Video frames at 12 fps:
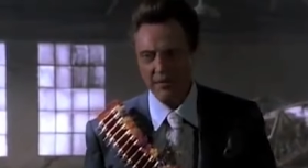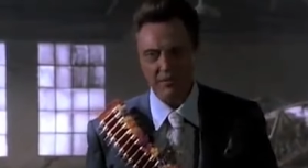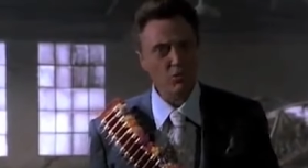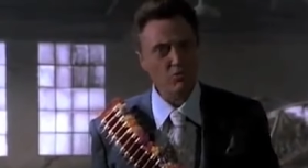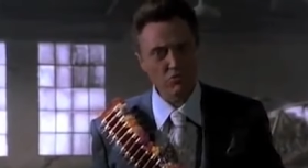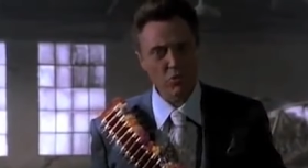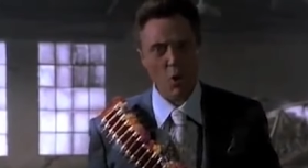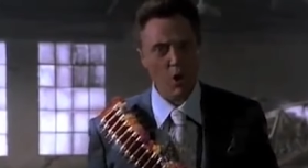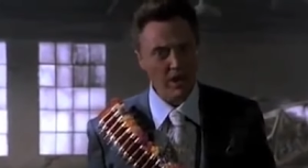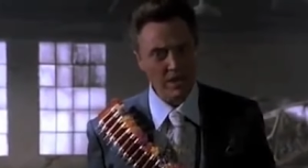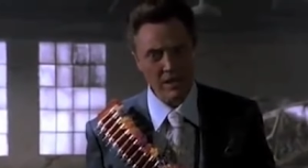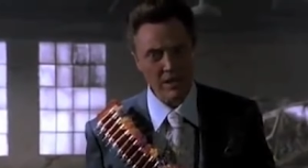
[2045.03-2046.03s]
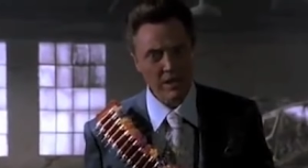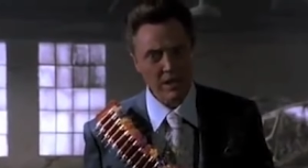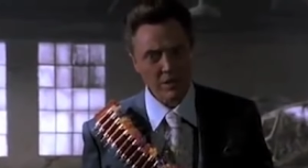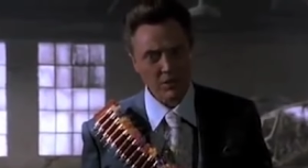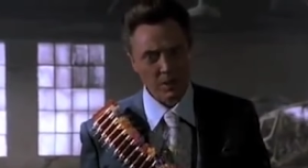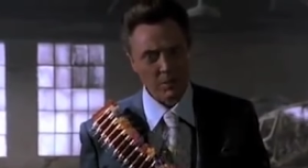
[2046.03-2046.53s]
have you ruined
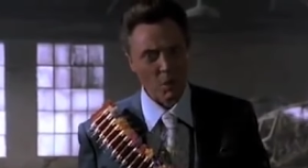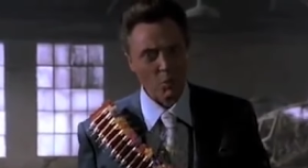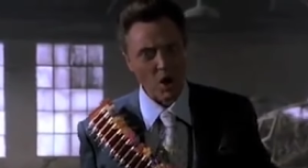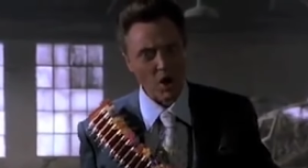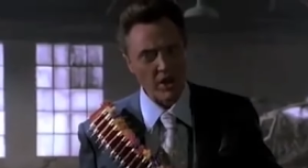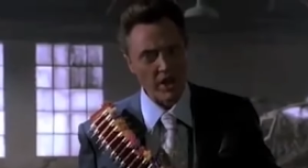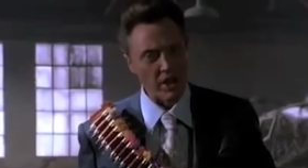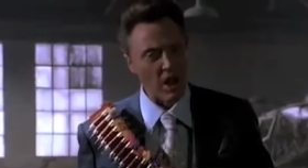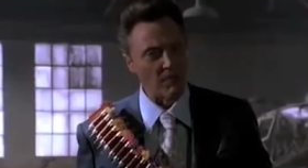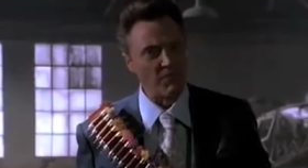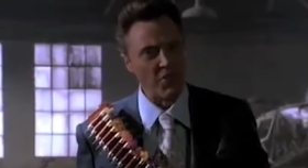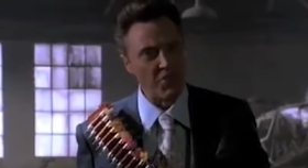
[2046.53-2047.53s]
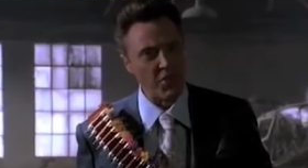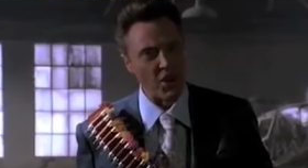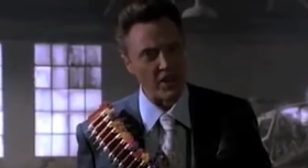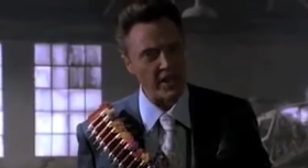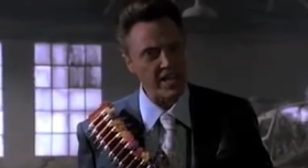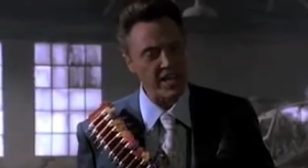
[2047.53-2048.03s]
what I've been working on for
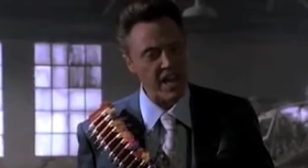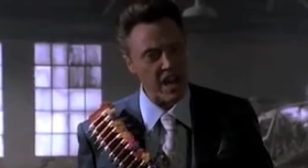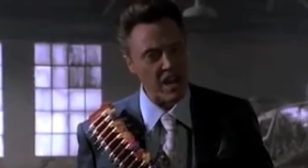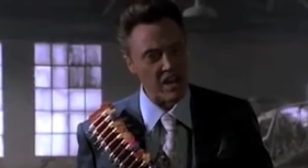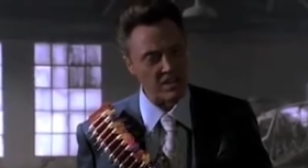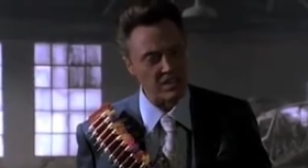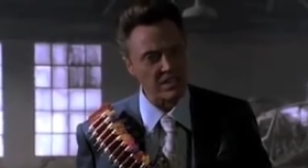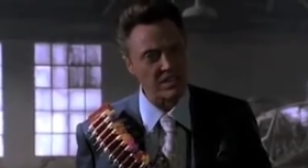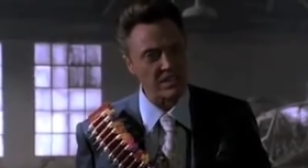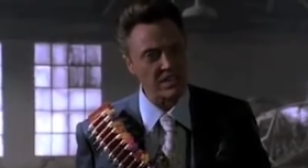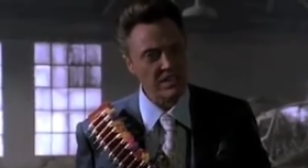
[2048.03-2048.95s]
thirty years.